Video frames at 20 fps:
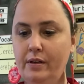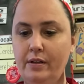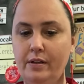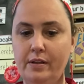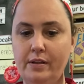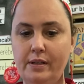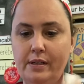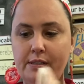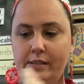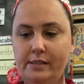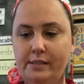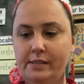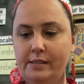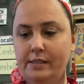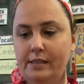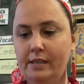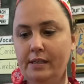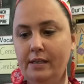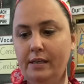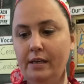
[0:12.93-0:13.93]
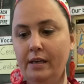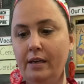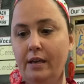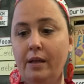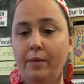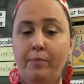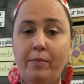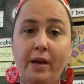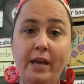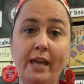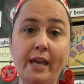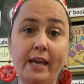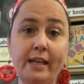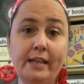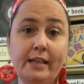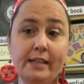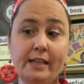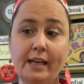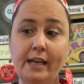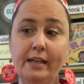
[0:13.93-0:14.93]
let's see in my handy
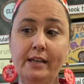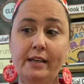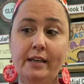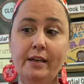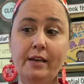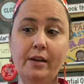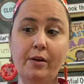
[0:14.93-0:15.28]
dandy